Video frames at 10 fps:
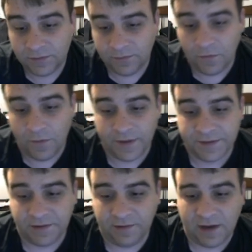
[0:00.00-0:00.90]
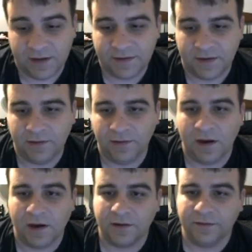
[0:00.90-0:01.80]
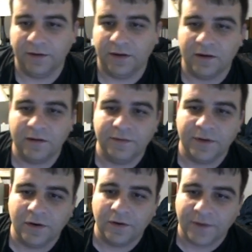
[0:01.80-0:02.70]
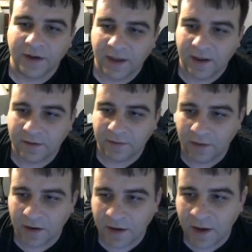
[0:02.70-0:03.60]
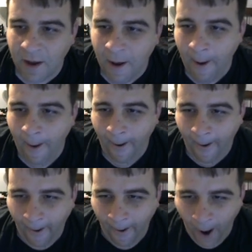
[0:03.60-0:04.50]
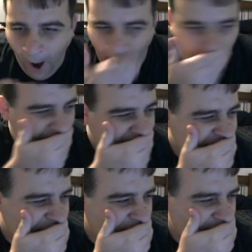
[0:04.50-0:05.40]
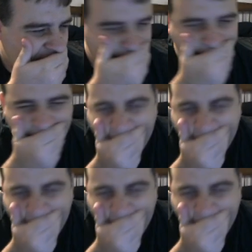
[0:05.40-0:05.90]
Boy, that's a lot to unlock. And I don't even know if I can unlock it. Excuse me.